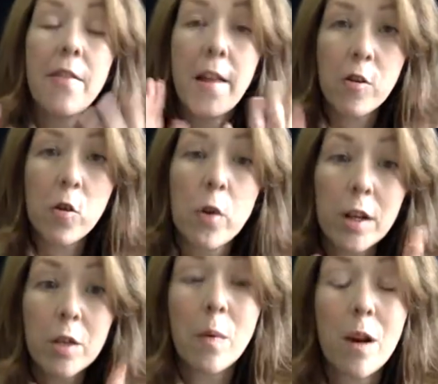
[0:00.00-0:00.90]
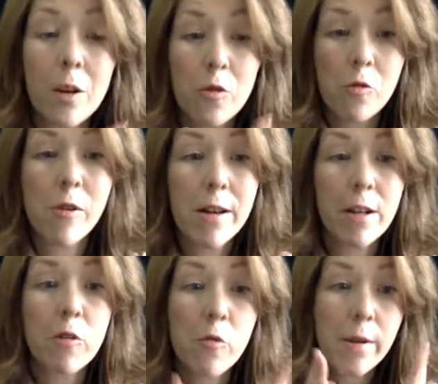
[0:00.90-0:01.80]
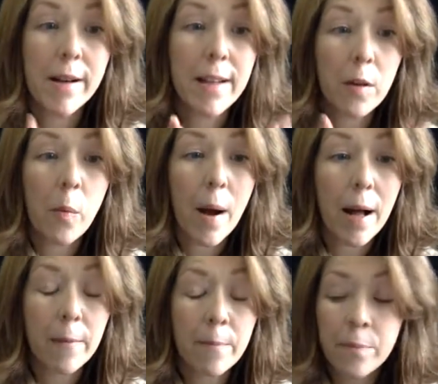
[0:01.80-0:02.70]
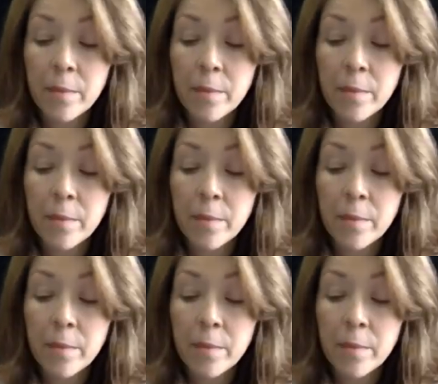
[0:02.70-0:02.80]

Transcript: they're all going to work really, really well.